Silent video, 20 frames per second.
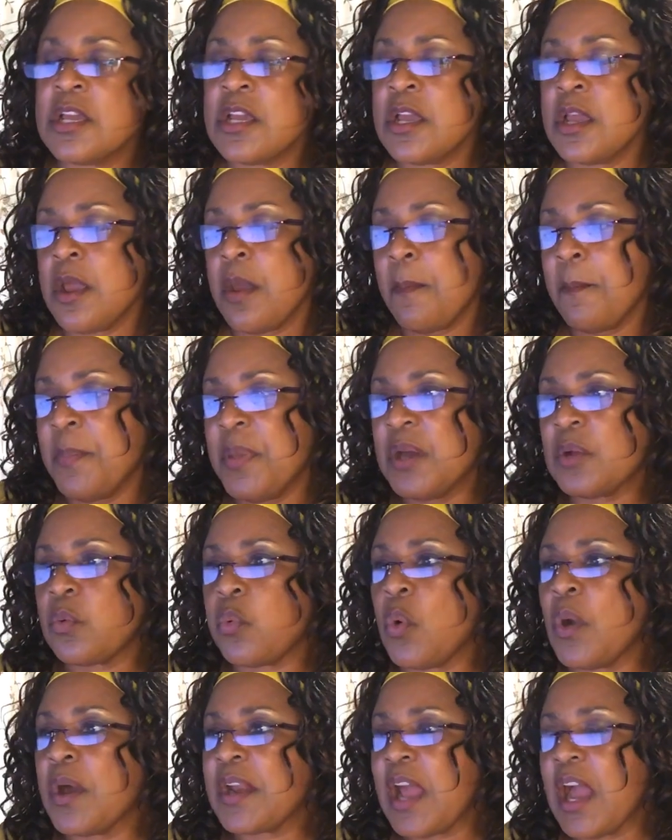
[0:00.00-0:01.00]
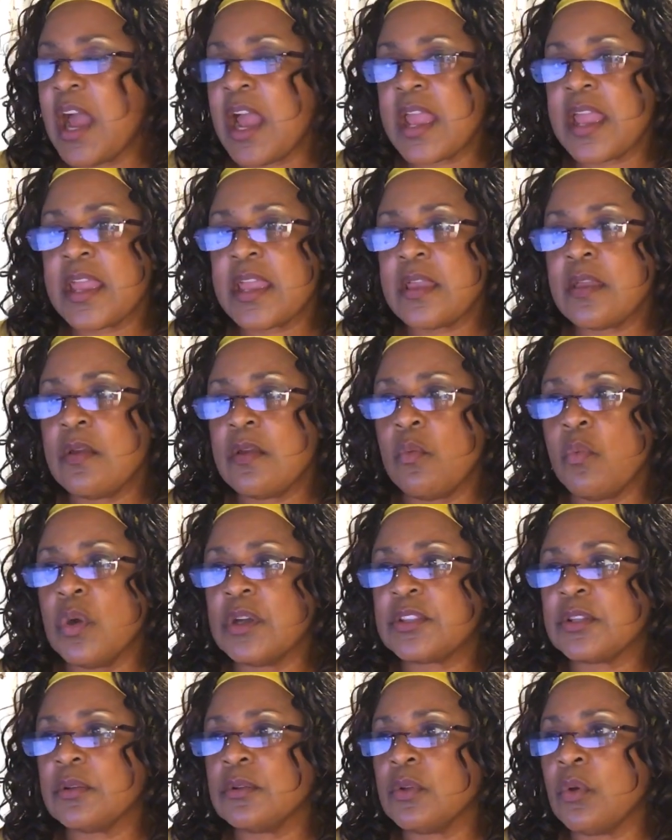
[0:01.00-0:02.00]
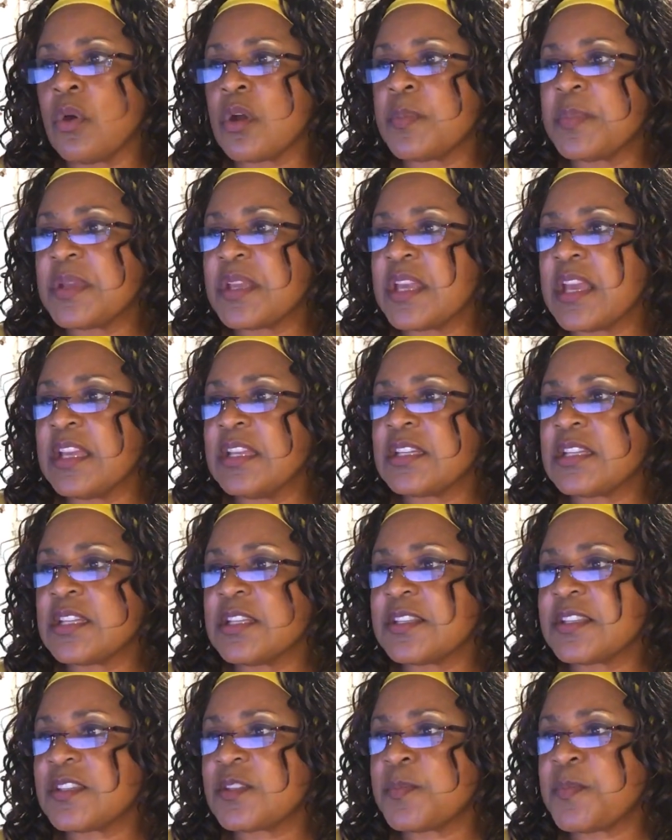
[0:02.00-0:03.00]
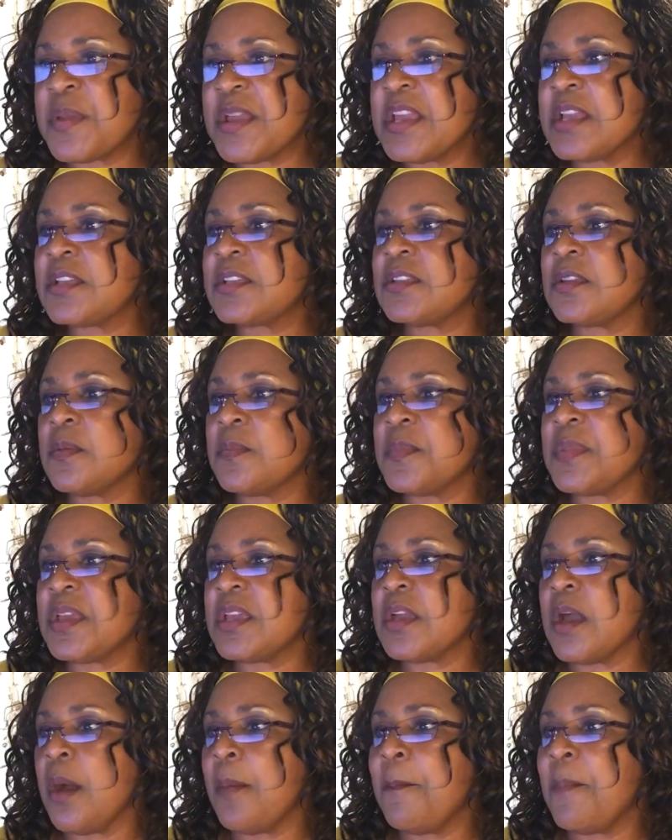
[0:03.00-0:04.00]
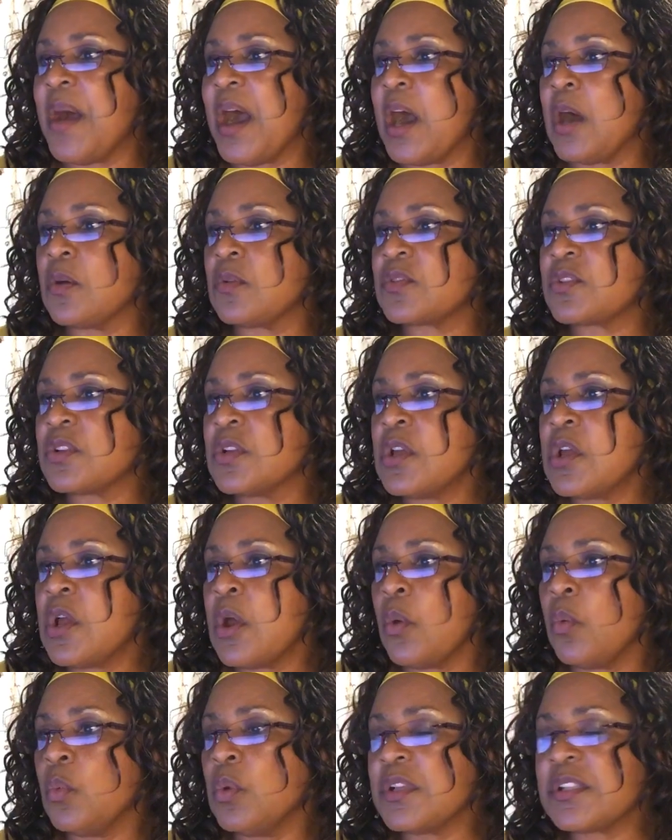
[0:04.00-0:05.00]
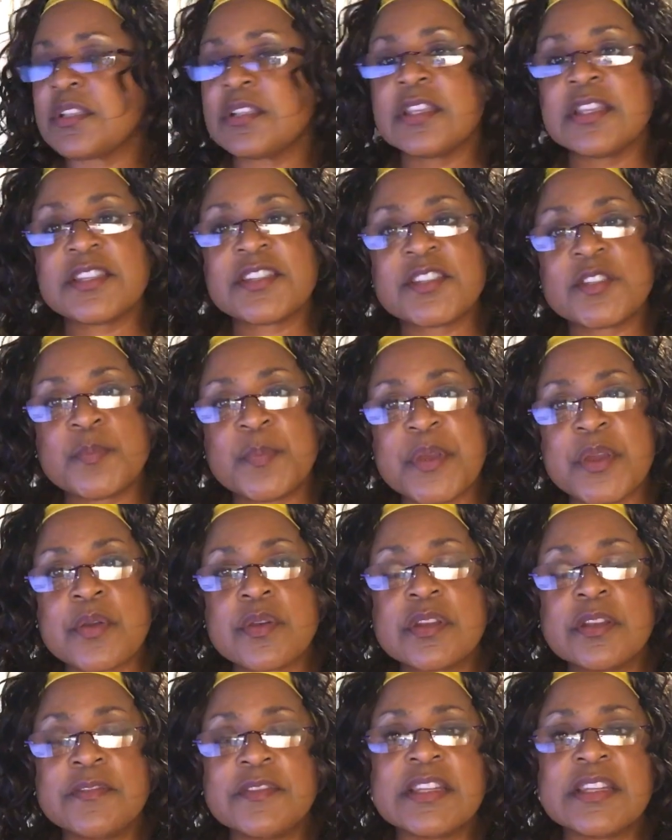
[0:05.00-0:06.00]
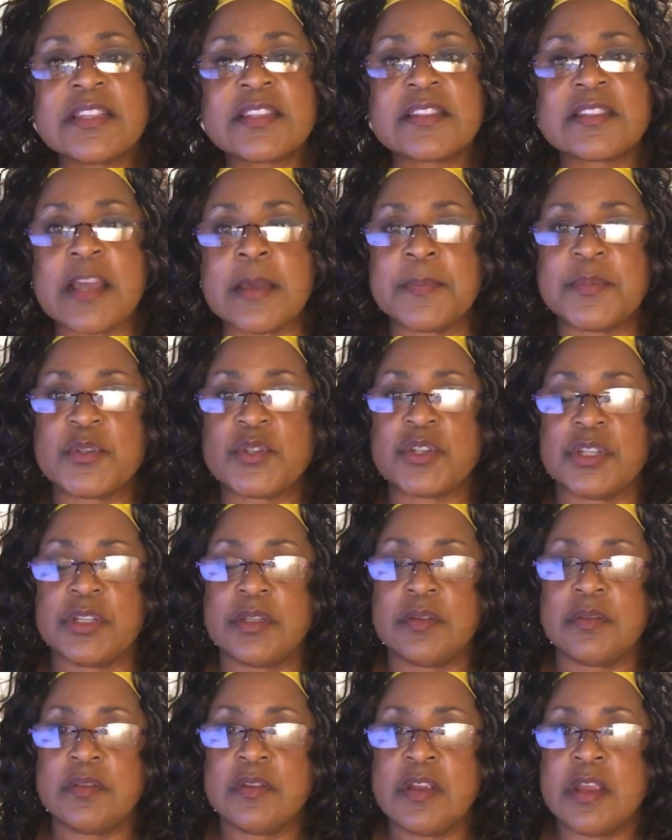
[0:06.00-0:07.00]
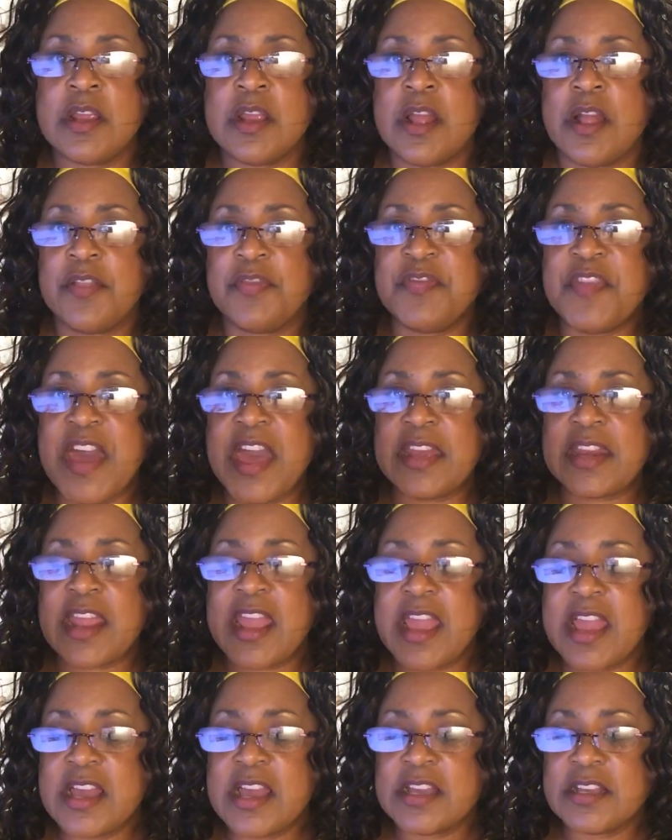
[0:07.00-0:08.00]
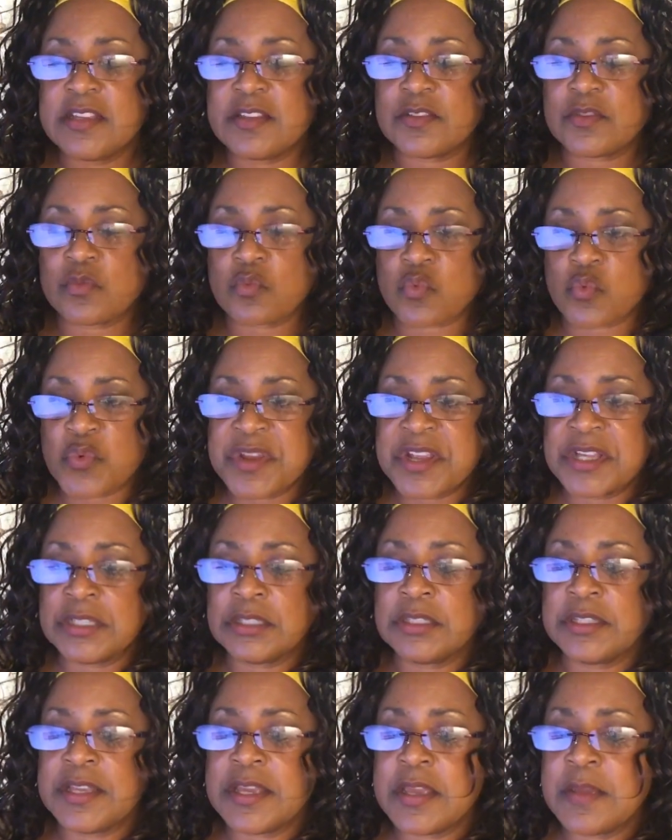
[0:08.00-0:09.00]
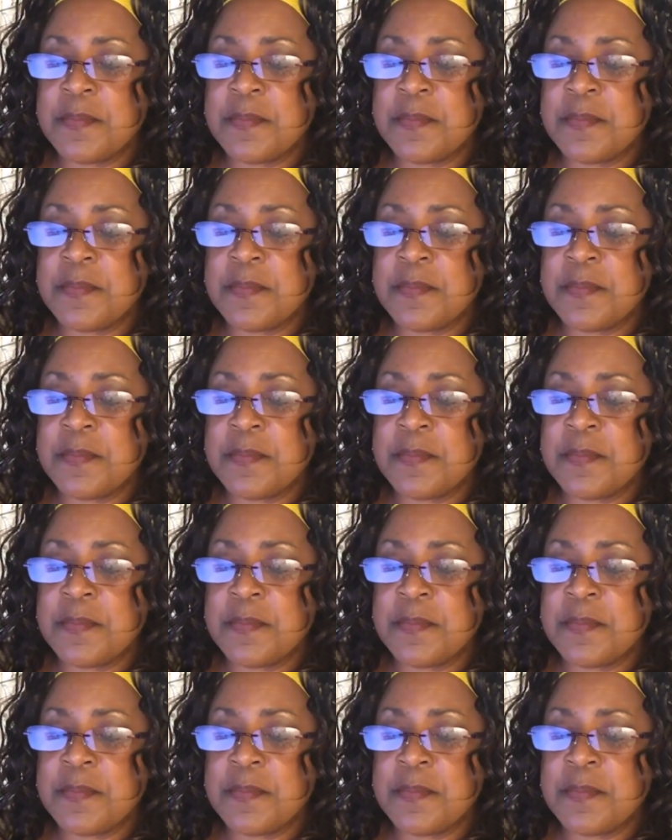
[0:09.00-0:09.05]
But what the Lord began to speak to me about was the spirit of deception that has really